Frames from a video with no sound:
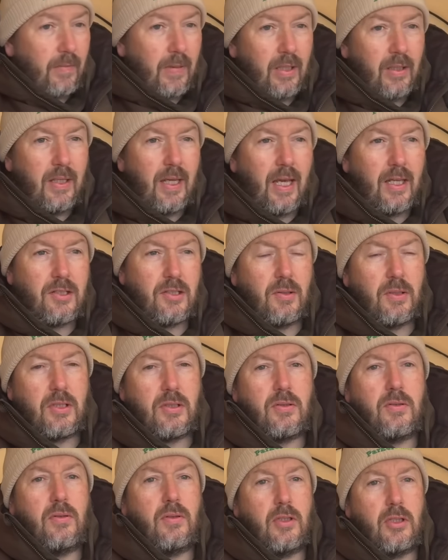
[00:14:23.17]
Yeah, so
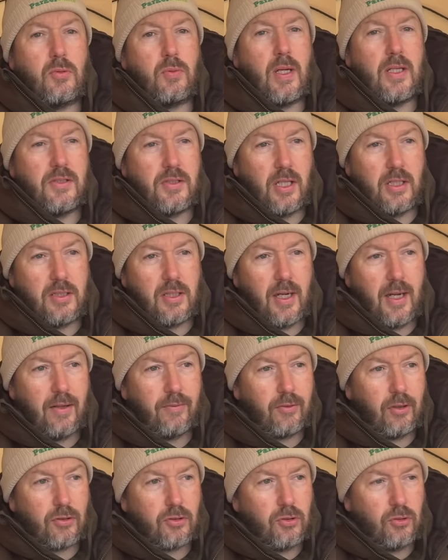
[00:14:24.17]
it's Wednesday today. I've
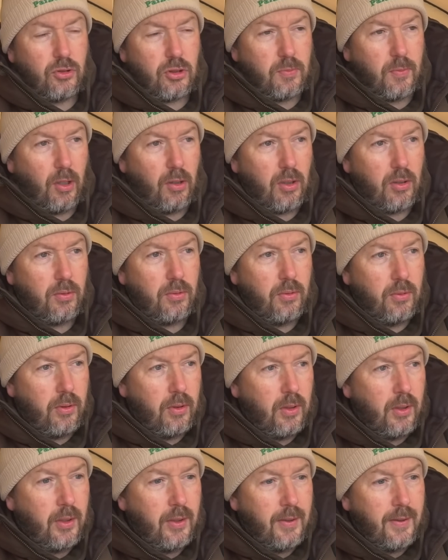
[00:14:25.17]
got till tomorrow.
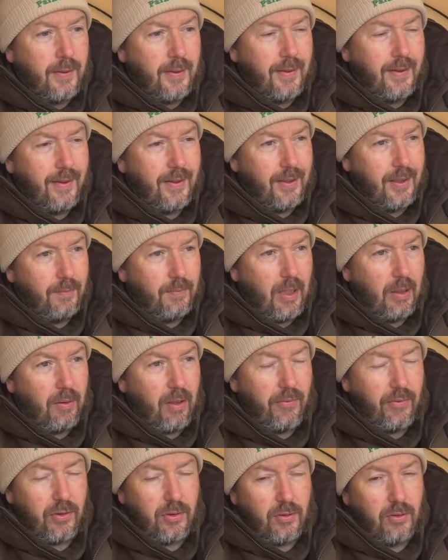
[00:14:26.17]

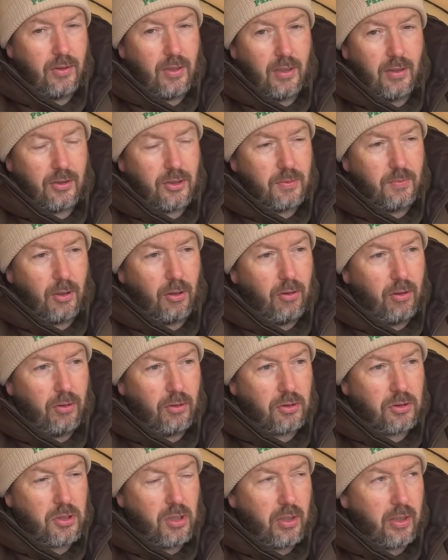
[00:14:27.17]
However, tomorrow
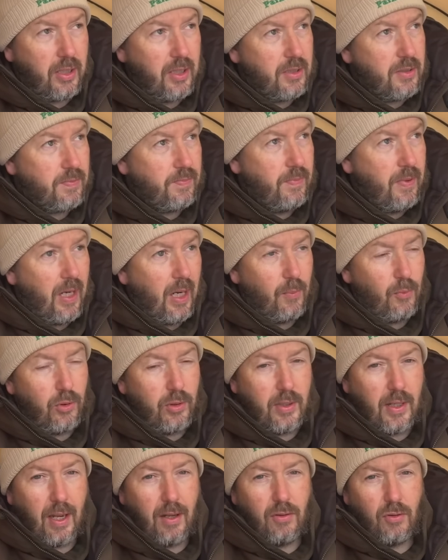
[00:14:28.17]
looks like it's hammering
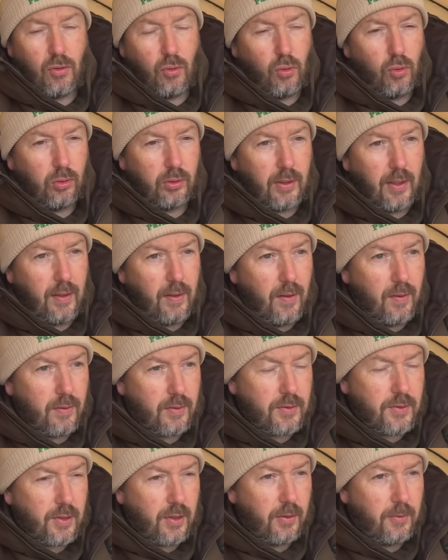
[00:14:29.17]
down all day long,
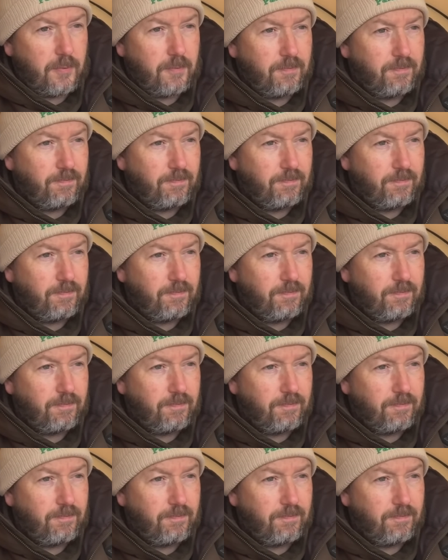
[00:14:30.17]
so